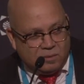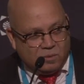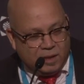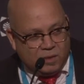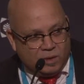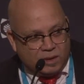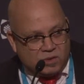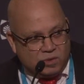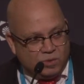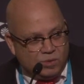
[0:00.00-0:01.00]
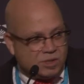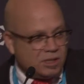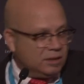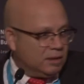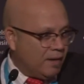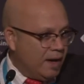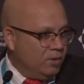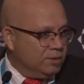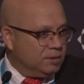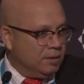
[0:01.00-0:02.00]
What do you want us to go do? Sit and
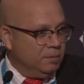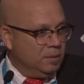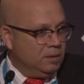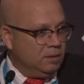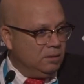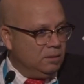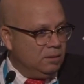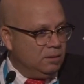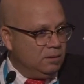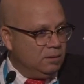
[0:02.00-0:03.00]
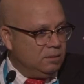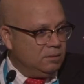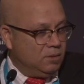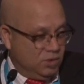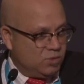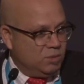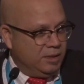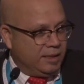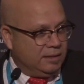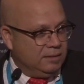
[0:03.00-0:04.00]
cry all the time? Because we're
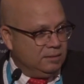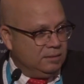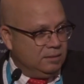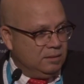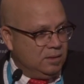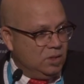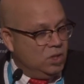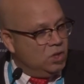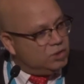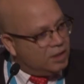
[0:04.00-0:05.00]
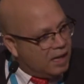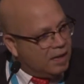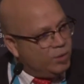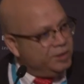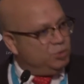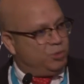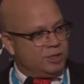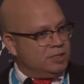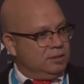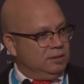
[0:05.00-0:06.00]
black. Dijan went to
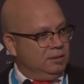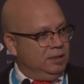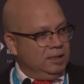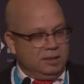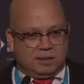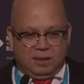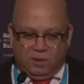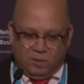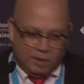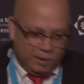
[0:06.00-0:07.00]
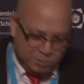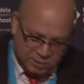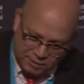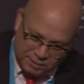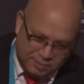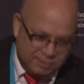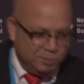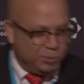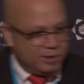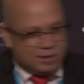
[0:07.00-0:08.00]
prison. He didn't say, oh, well,
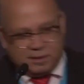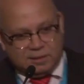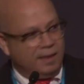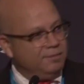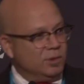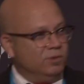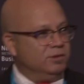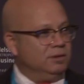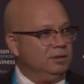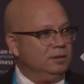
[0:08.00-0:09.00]
in prison, life's over.